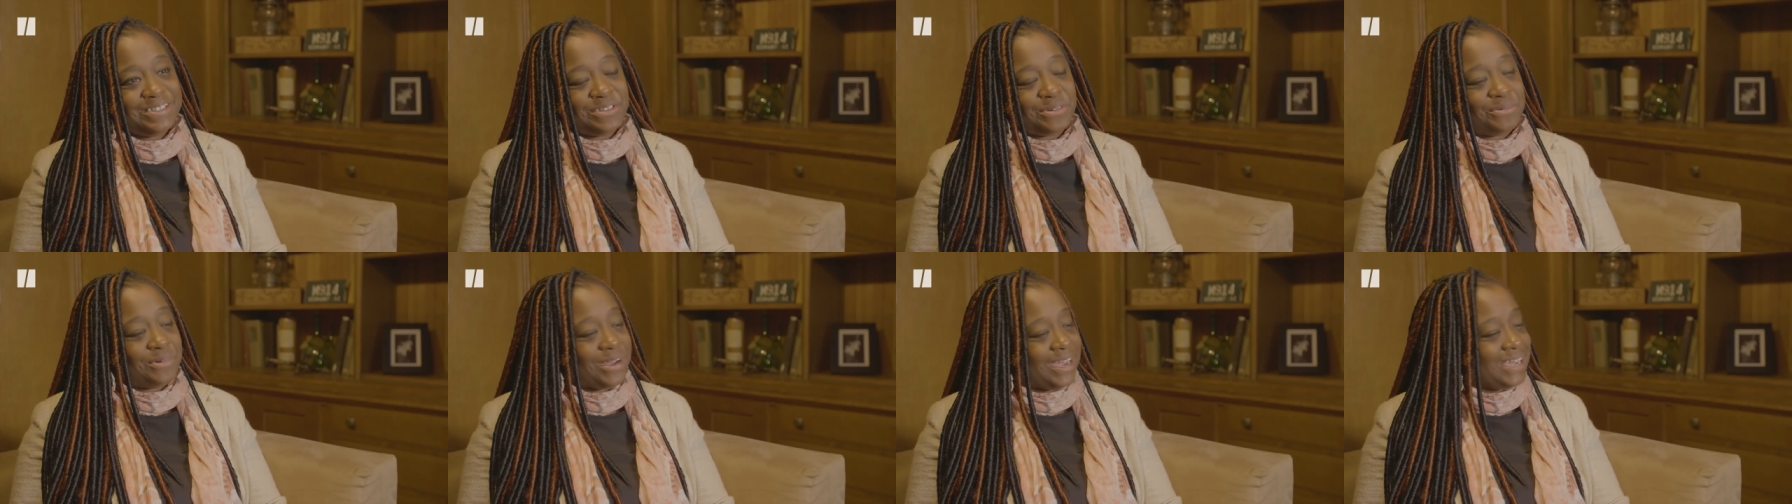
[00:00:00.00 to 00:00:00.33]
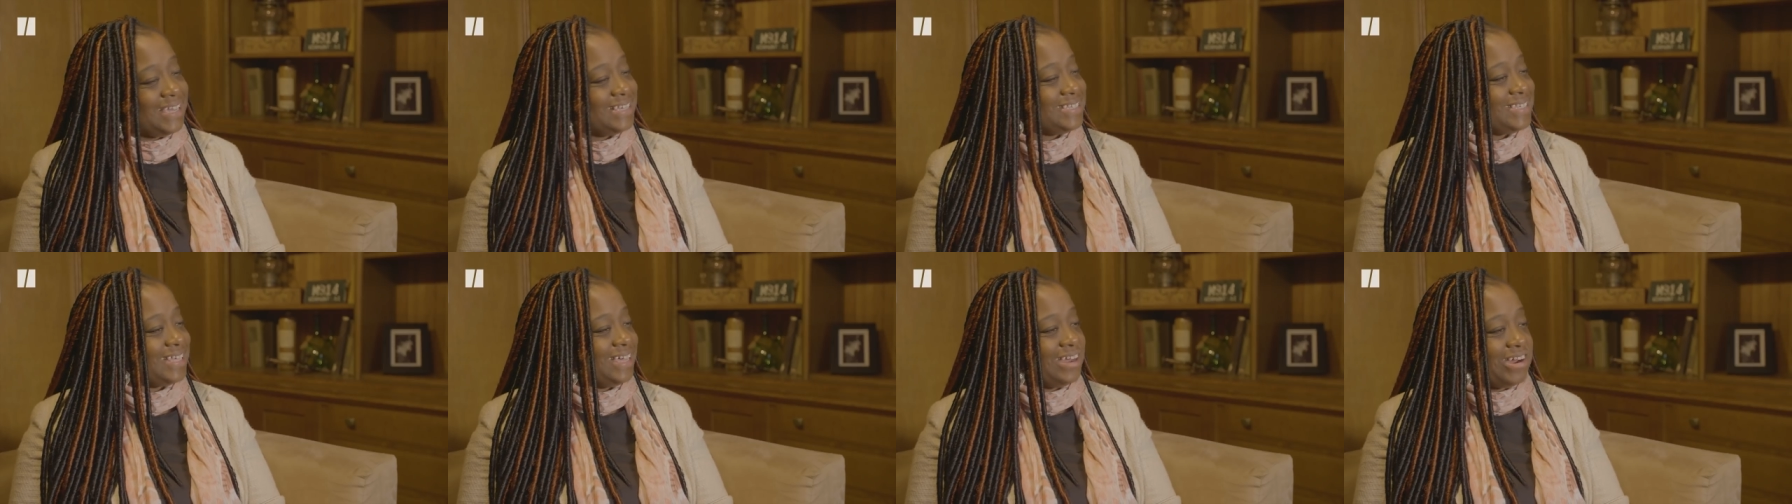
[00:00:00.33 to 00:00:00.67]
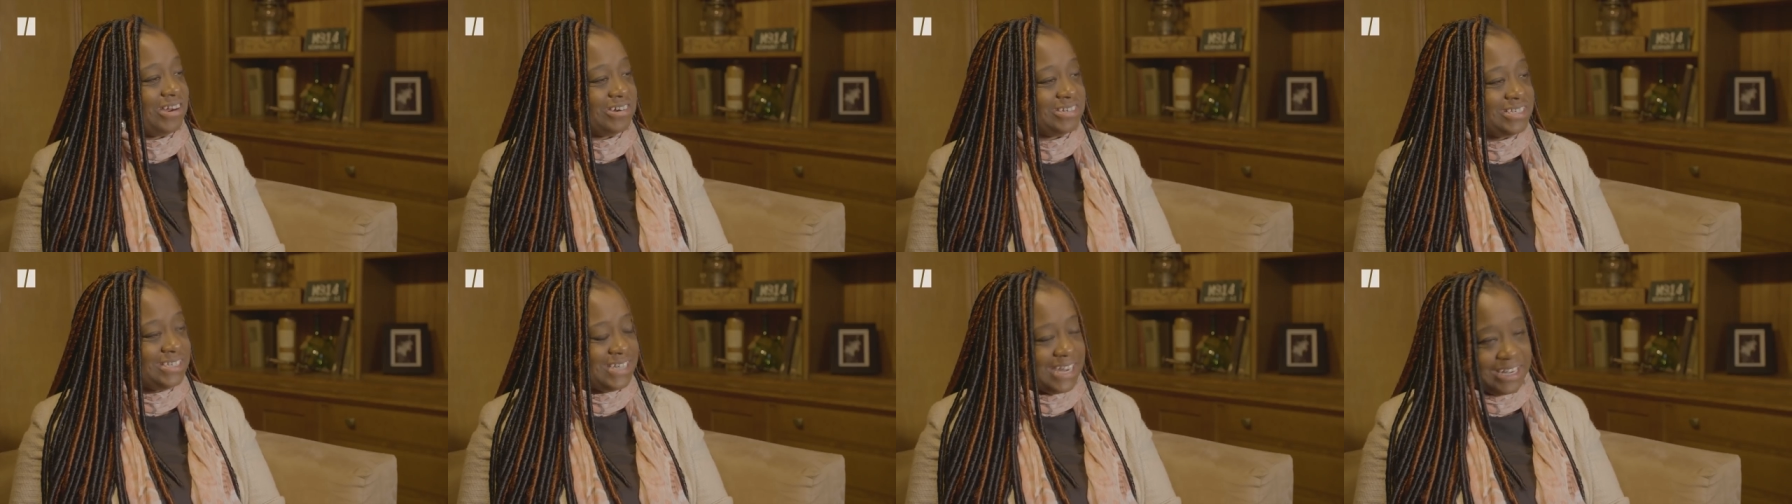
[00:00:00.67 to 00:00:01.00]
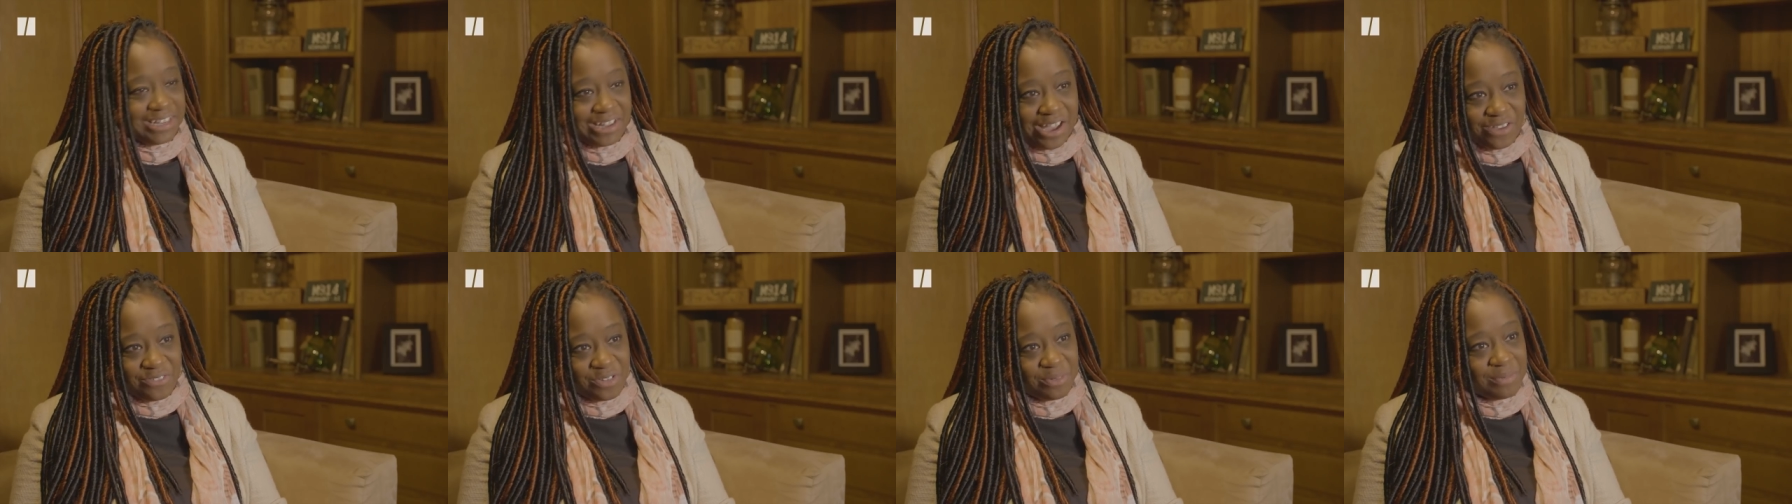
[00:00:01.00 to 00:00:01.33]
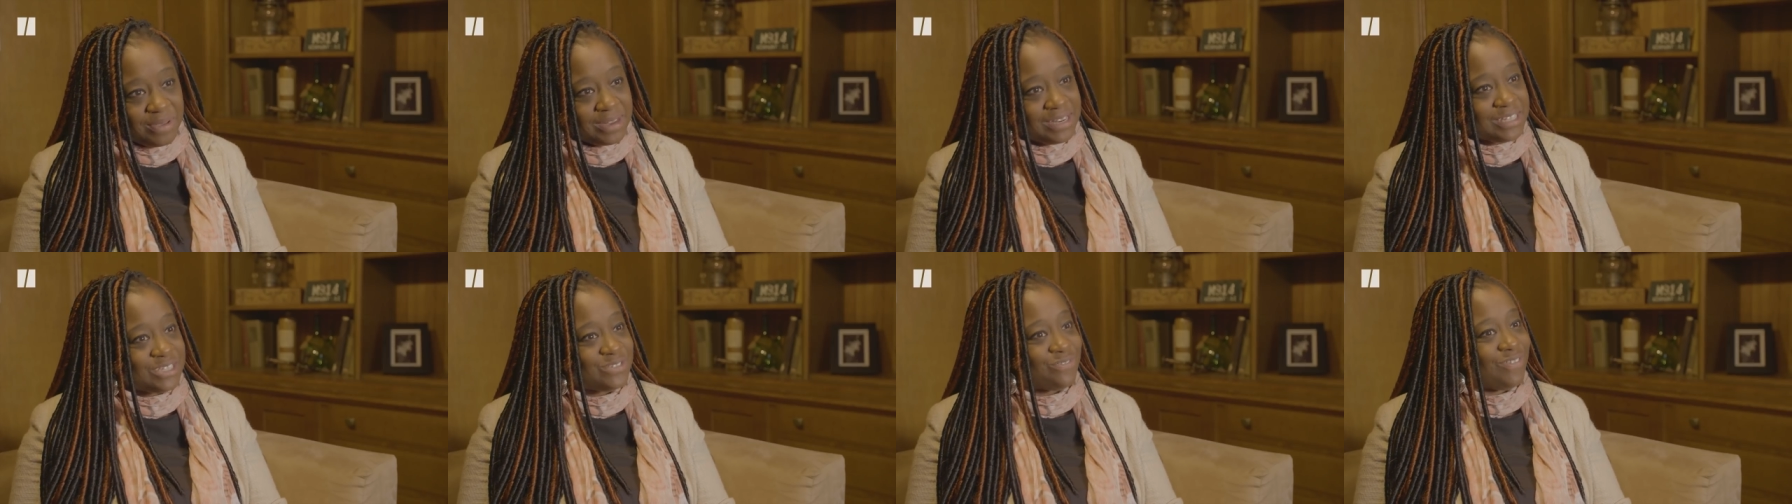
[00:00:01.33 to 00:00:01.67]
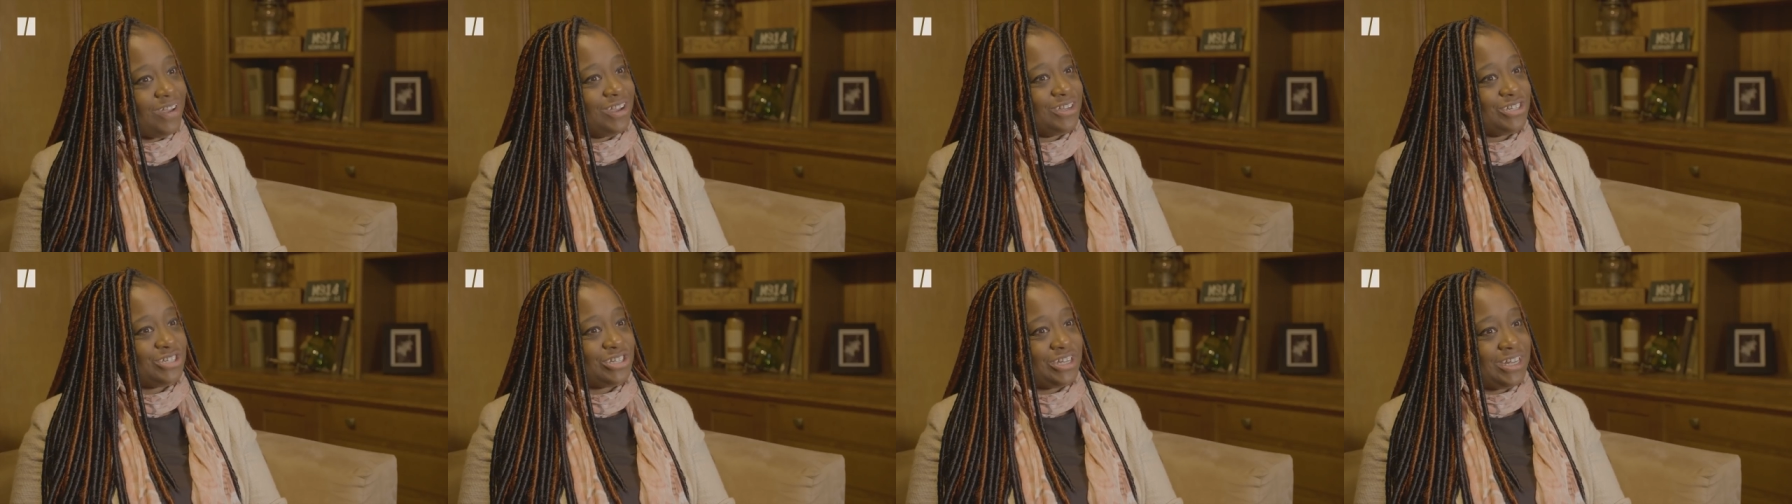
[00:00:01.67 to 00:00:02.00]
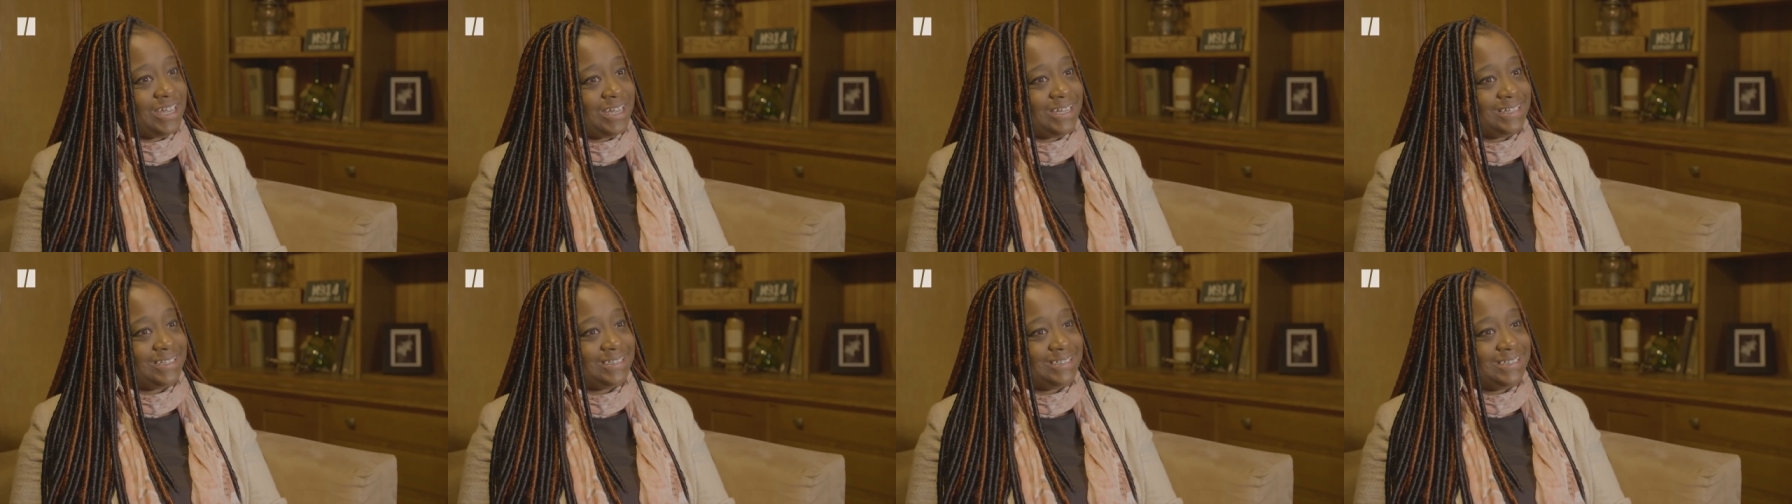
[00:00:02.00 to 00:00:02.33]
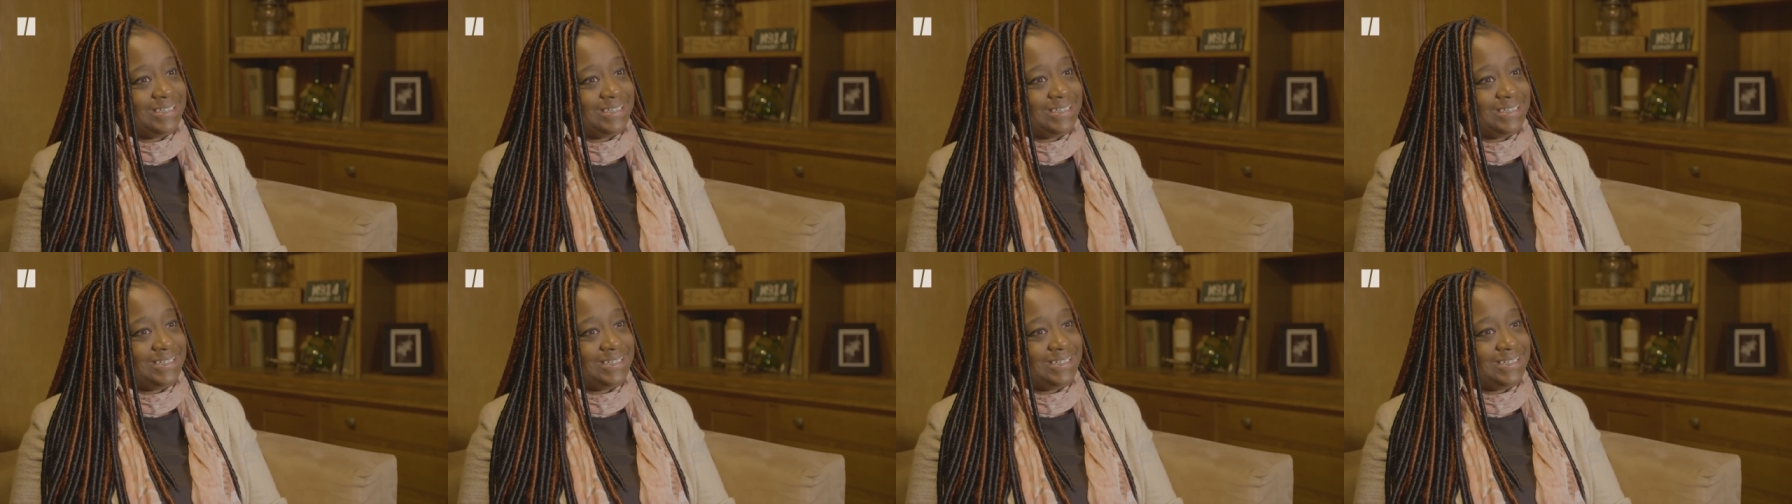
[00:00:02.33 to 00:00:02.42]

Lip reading: the ways that our state government is functioning,